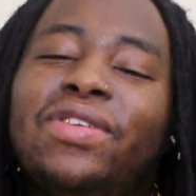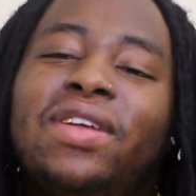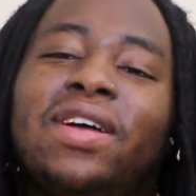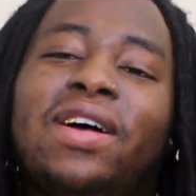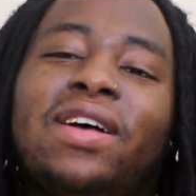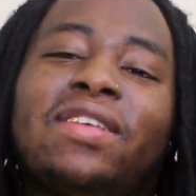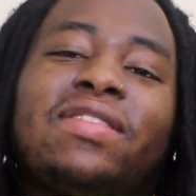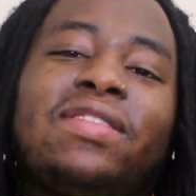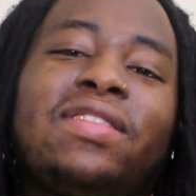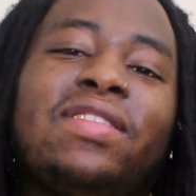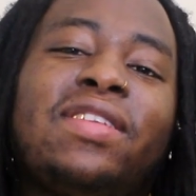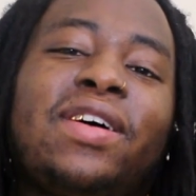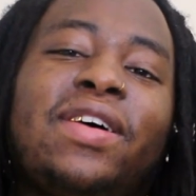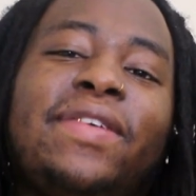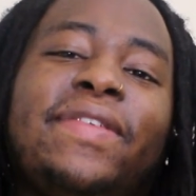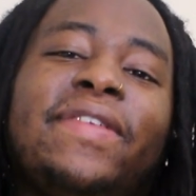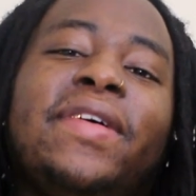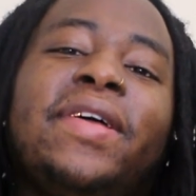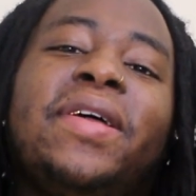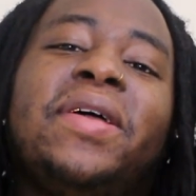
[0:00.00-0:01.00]
you guys to
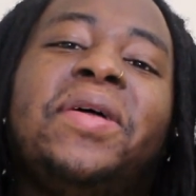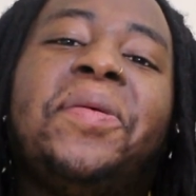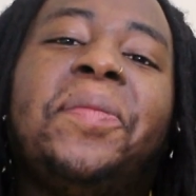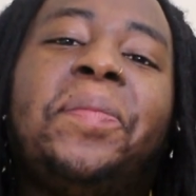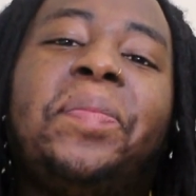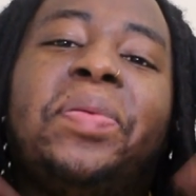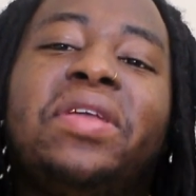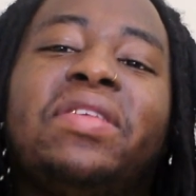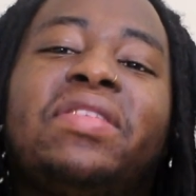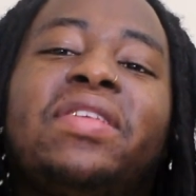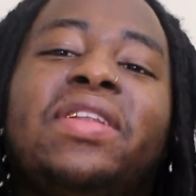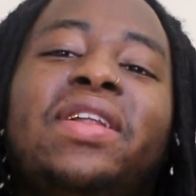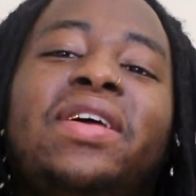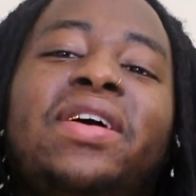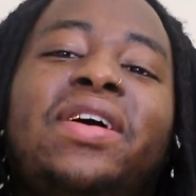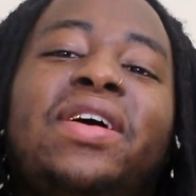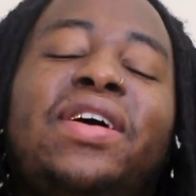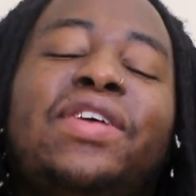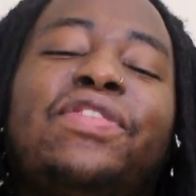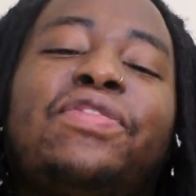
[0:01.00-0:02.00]
death. Peace and
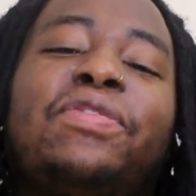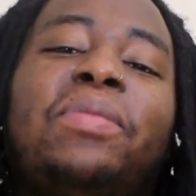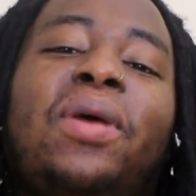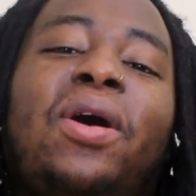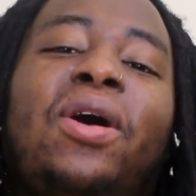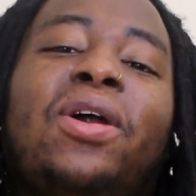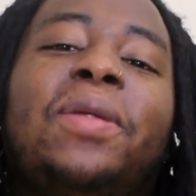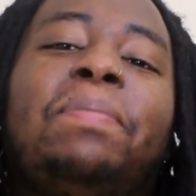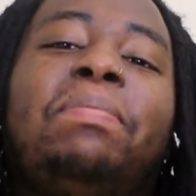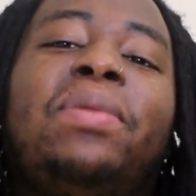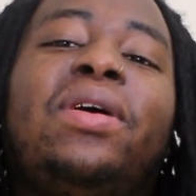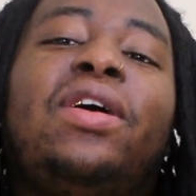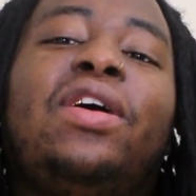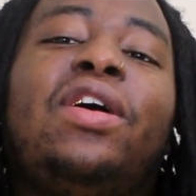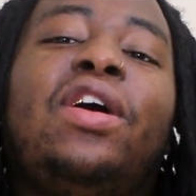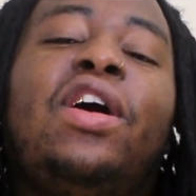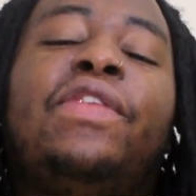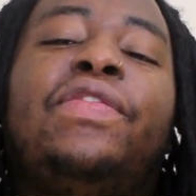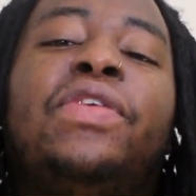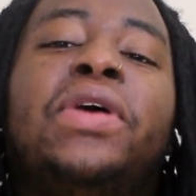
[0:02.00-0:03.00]
love from all
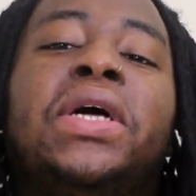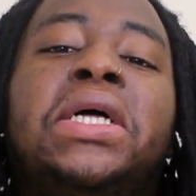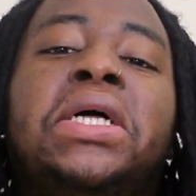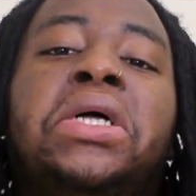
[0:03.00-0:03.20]
above.